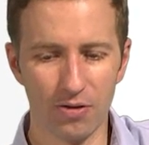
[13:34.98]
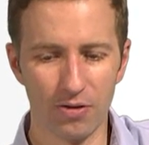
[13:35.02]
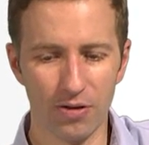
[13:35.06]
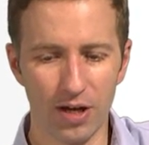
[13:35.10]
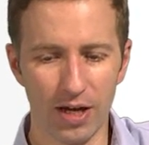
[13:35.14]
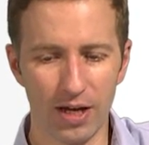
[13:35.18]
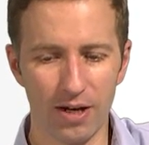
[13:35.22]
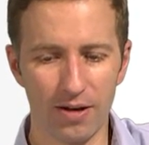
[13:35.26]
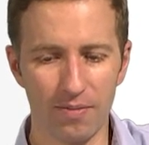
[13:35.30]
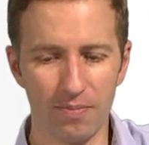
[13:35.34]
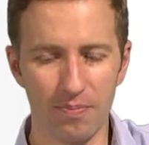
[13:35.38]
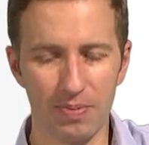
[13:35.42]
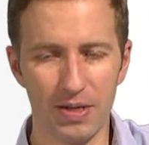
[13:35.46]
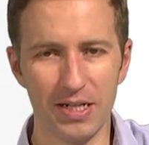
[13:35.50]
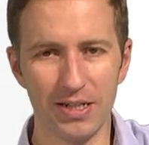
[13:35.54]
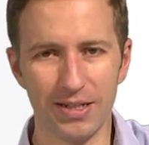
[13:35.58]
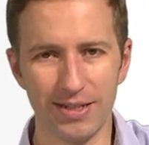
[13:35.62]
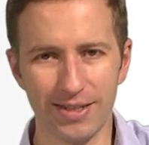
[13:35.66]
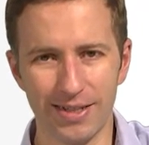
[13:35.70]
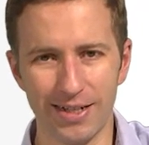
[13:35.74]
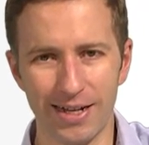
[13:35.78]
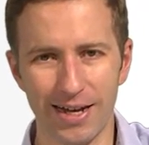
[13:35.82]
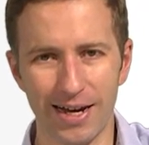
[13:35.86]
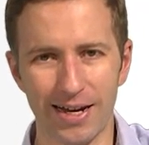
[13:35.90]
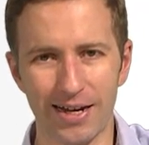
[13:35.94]
than
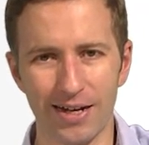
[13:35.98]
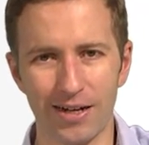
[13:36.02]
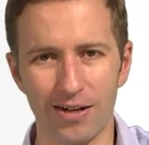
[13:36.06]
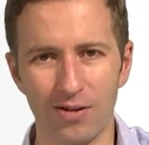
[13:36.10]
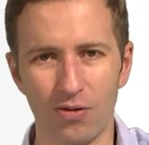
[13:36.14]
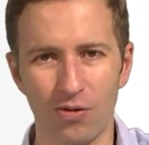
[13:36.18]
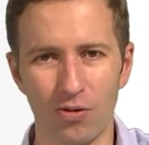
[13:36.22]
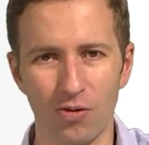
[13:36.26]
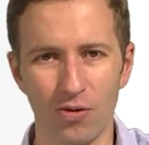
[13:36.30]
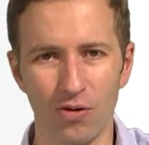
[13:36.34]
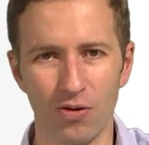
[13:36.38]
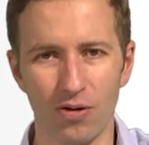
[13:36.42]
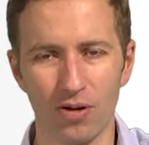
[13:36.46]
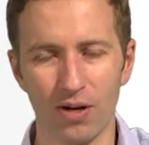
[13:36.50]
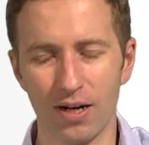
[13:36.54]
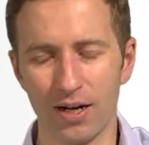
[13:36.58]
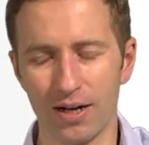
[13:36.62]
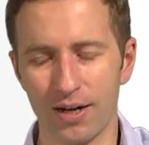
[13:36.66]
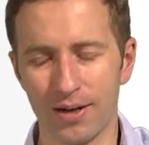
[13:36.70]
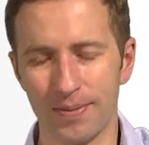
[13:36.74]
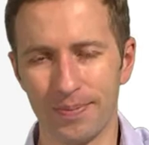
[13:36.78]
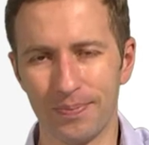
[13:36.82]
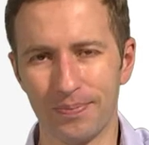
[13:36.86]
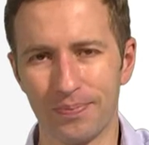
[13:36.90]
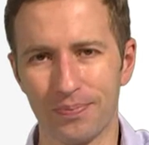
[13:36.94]
PCA
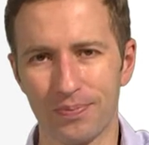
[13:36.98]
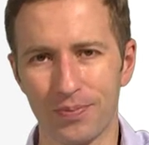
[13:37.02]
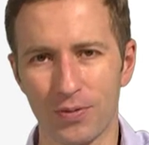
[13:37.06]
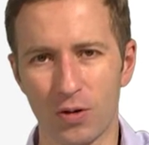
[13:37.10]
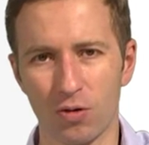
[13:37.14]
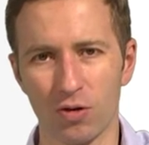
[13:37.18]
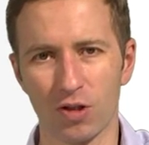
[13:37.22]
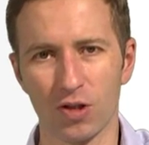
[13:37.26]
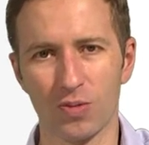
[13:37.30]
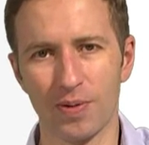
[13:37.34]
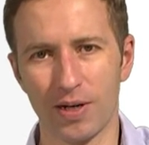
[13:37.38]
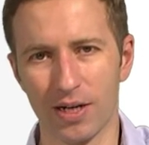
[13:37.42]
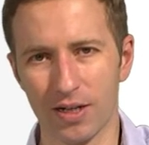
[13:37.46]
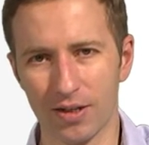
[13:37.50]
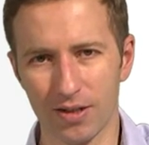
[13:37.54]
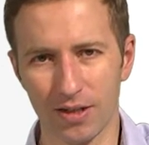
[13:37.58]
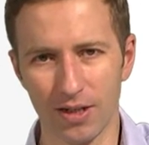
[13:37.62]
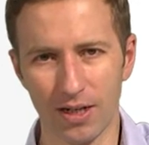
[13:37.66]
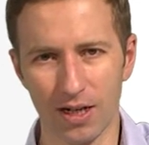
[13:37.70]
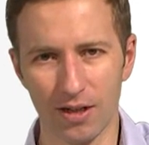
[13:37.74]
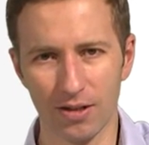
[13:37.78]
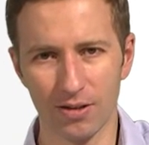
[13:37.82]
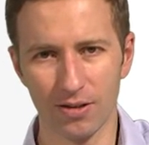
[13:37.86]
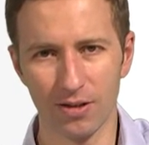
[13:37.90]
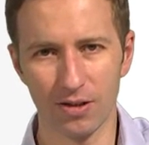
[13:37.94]
or correspondence
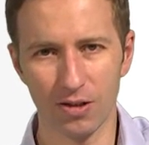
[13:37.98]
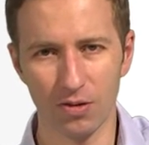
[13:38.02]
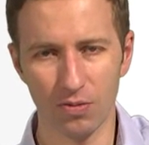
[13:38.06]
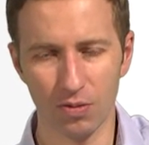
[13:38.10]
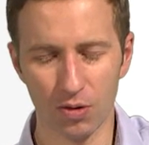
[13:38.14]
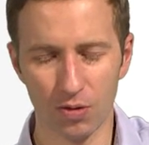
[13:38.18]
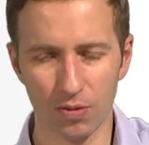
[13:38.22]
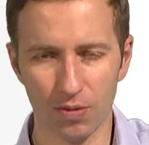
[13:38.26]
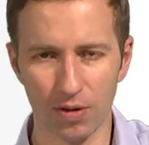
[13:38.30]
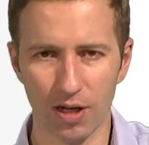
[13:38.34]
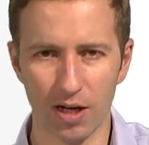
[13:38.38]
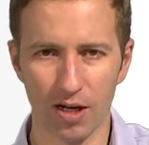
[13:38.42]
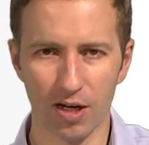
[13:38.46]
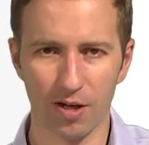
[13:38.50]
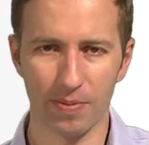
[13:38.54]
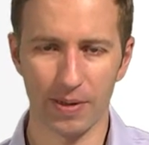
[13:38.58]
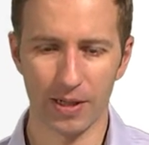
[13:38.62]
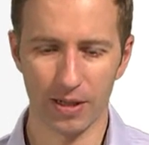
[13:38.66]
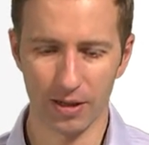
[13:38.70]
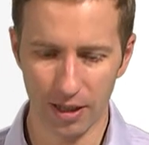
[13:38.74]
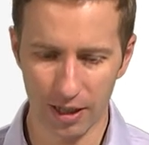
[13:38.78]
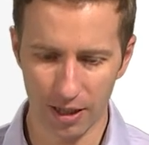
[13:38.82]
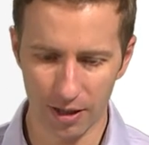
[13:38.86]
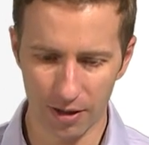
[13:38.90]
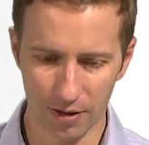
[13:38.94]
analysis, which we'll talk
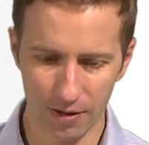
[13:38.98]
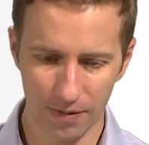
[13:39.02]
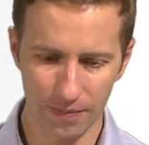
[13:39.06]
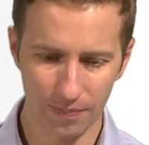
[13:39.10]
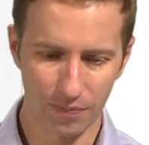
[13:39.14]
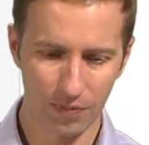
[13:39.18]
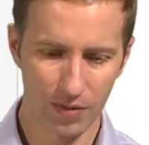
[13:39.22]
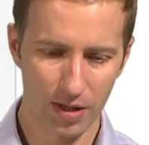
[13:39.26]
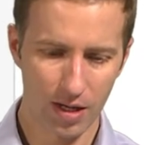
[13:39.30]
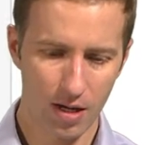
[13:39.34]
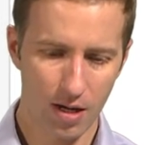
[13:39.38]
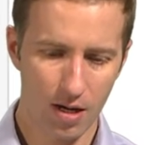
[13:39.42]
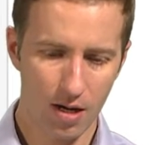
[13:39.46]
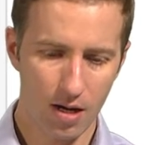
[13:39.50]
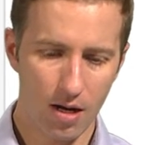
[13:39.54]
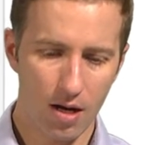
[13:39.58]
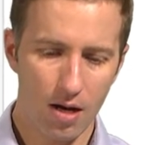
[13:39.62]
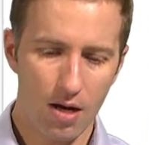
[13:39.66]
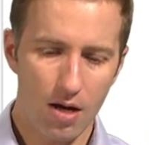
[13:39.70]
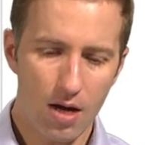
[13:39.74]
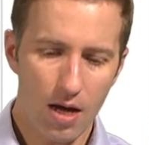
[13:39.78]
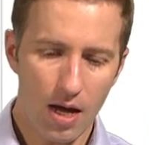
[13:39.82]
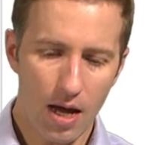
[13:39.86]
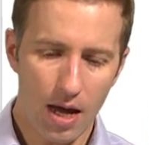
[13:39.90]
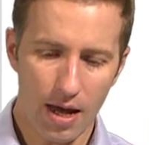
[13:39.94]
about later.
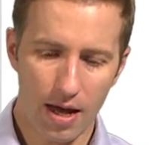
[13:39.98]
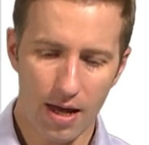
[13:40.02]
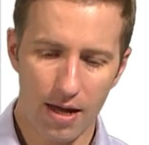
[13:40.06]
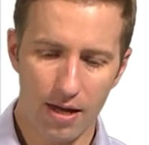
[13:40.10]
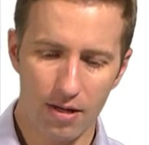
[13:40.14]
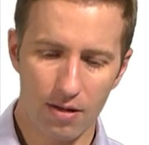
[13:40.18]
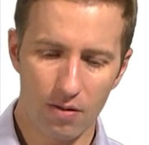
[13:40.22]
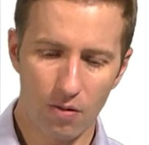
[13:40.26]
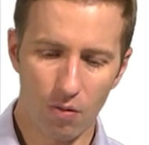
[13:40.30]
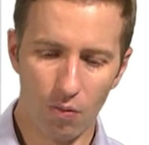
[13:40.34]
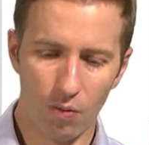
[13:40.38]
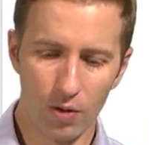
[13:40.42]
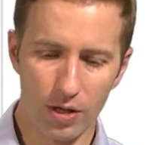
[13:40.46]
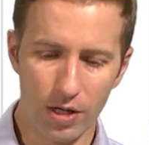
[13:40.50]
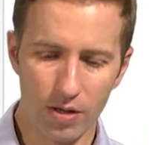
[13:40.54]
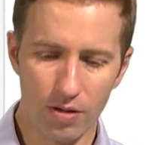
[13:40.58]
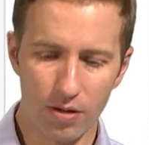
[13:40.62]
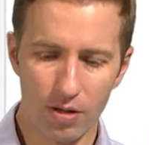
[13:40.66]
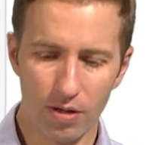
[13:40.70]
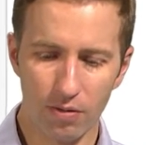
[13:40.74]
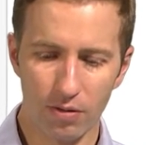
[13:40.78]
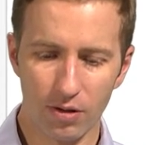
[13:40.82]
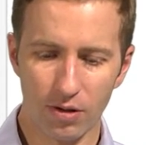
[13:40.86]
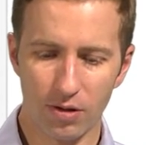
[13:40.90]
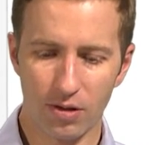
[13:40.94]
And what you
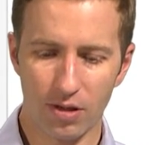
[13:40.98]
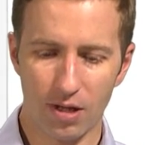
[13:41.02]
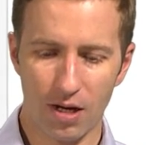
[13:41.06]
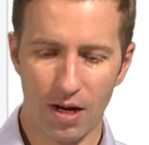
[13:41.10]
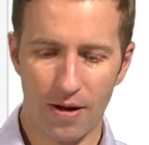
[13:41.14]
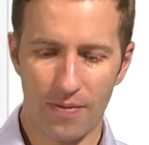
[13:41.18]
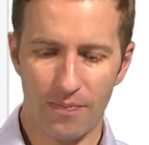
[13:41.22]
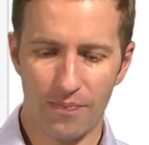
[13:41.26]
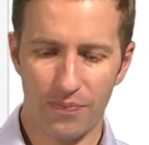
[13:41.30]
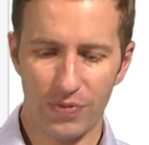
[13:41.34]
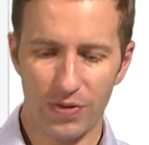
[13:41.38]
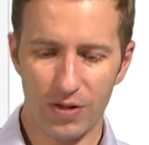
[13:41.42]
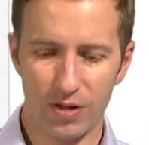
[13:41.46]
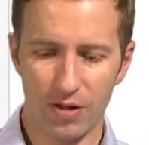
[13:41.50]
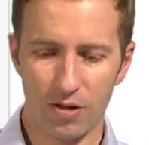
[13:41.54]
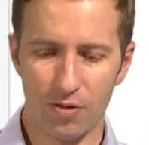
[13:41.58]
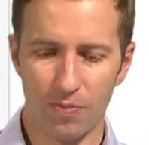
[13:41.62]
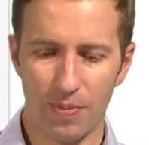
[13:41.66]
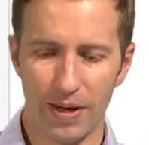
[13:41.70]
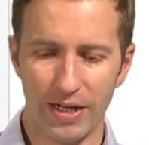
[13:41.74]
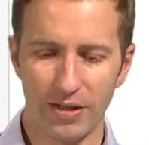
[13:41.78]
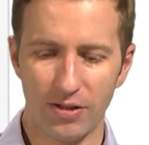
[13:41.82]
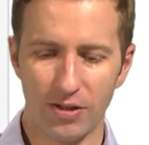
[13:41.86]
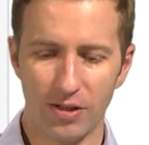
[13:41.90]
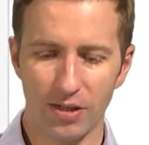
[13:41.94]
do is you
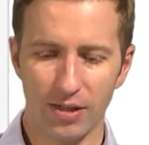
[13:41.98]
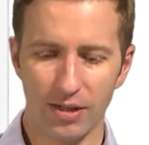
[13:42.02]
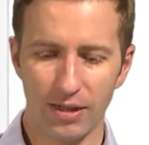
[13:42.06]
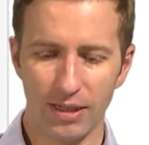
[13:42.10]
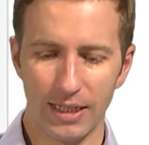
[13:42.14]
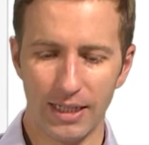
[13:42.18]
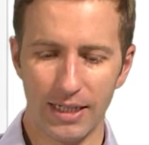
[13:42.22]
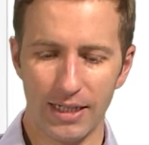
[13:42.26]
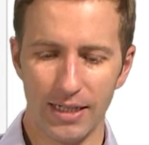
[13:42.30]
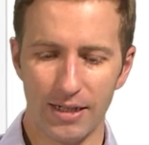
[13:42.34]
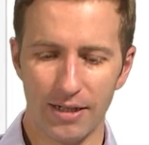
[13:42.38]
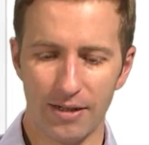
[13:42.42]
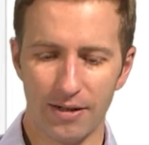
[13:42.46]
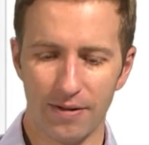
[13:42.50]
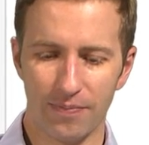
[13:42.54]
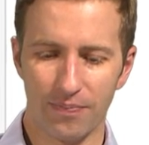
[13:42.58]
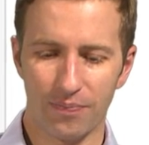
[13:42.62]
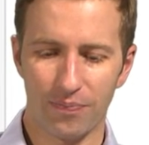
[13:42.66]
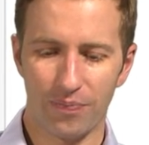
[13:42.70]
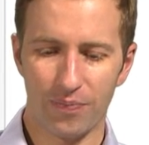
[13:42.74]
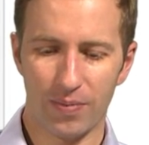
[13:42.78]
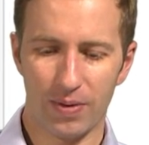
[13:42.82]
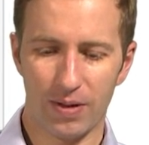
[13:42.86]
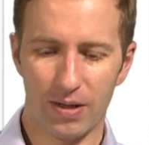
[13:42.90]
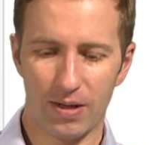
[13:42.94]
basically
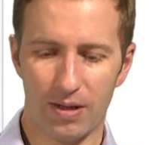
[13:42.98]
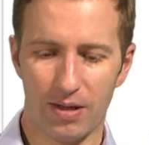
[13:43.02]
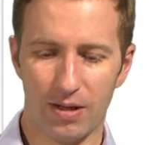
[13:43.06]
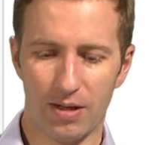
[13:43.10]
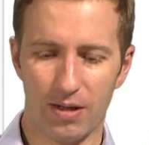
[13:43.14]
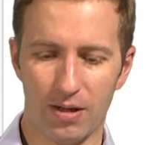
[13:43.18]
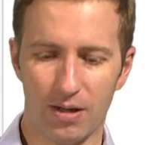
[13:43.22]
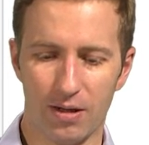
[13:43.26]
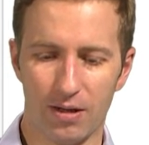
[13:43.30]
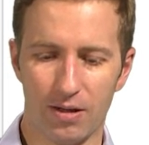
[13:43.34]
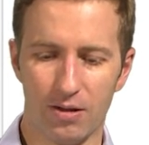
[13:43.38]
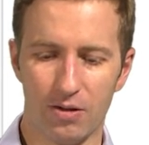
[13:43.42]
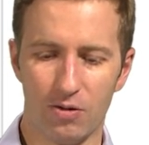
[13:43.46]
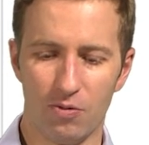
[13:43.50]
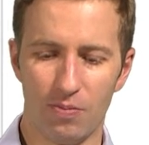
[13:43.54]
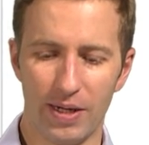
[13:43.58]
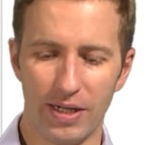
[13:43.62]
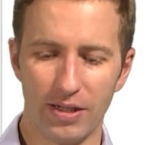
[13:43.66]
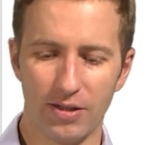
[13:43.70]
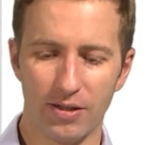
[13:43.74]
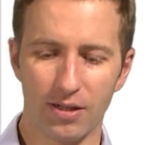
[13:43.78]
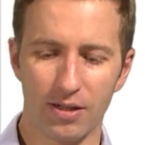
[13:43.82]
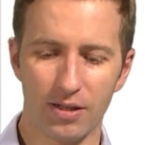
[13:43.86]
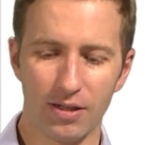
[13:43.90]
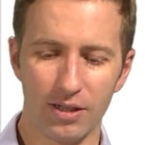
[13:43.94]

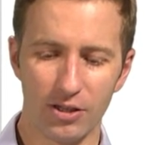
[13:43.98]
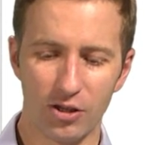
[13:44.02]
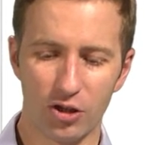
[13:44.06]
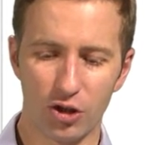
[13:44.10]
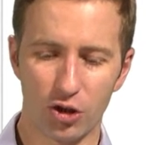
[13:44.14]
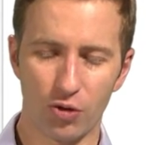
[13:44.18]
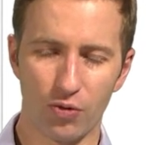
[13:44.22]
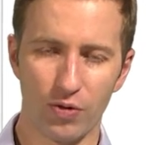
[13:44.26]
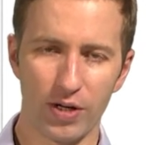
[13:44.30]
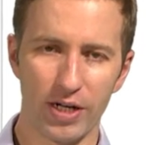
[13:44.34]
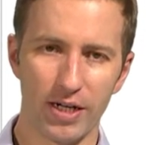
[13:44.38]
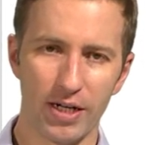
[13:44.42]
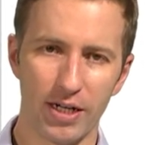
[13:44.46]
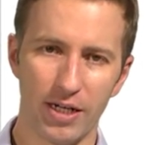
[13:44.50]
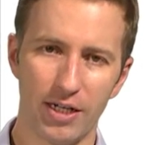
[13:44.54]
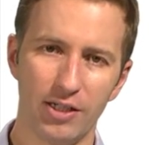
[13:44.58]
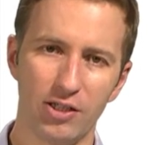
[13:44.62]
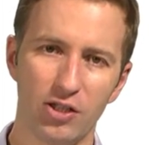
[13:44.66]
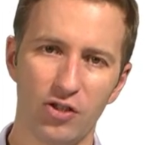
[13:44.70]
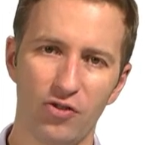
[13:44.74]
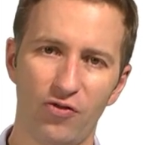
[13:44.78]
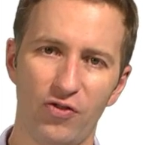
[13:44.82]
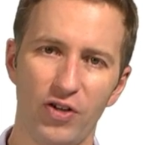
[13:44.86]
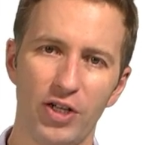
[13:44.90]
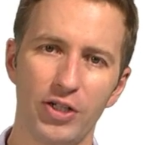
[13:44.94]
treat
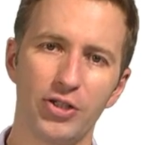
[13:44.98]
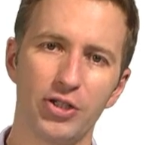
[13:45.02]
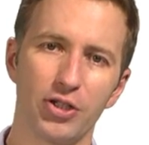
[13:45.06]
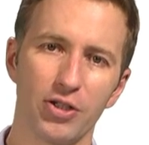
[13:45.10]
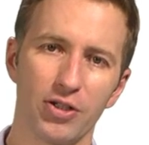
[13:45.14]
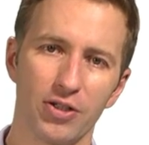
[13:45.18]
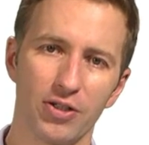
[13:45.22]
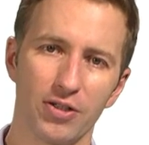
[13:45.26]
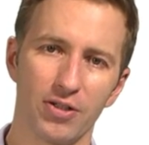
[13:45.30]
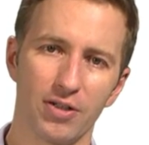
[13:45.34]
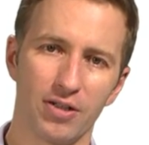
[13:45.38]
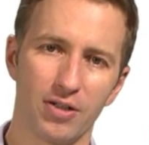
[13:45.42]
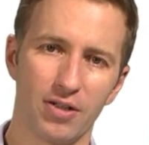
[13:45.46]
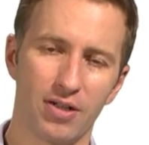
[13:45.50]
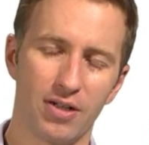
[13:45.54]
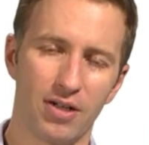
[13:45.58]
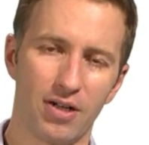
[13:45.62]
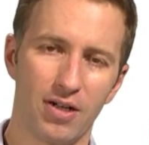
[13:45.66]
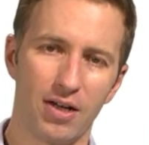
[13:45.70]
each feature